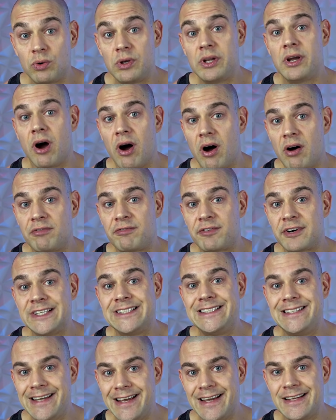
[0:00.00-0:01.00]
only offer
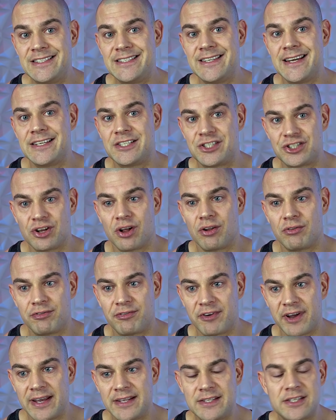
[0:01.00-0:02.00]
DHEA
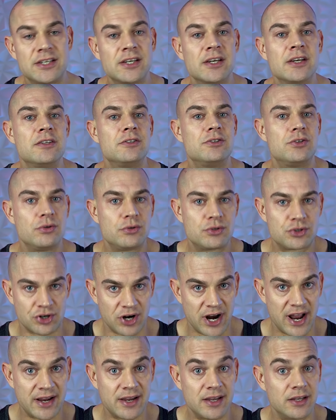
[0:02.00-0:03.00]
sulfate to
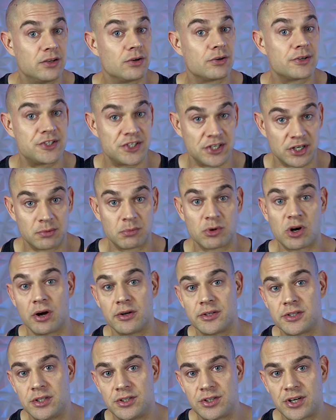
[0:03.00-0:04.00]
track your serum
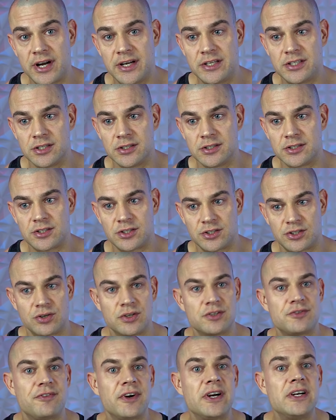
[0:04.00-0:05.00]
concentrations. So
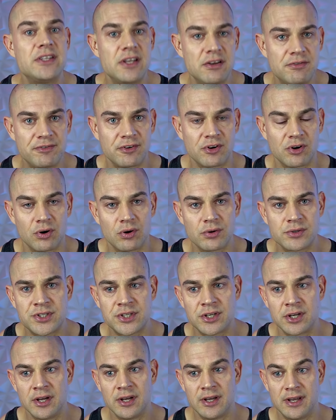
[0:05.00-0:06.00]
it's very
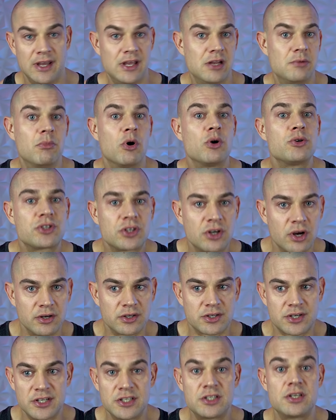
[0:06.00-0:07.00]
difficult in most
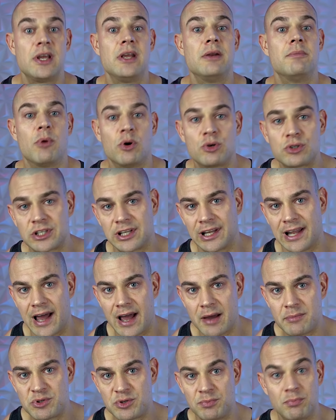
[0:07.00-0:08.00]
countries, in most
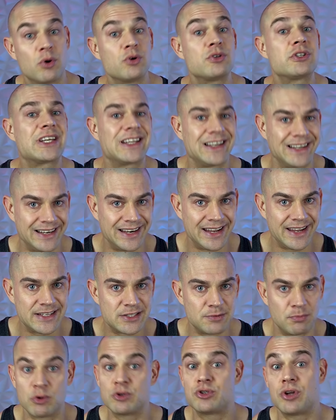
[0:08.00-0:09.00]
labs, most
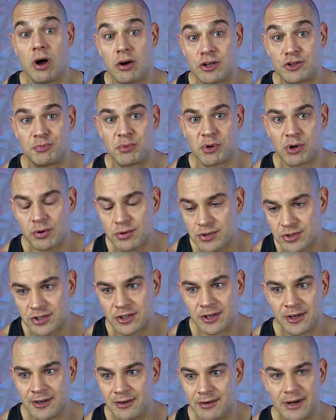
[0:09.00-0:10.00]
clinics, most hospitals.
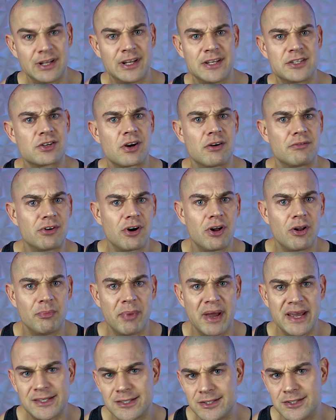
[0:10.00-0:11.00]
Let's cover all
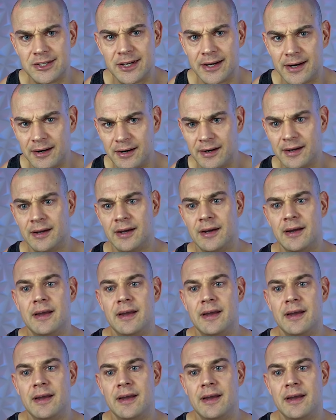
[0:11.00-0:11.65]
bases here.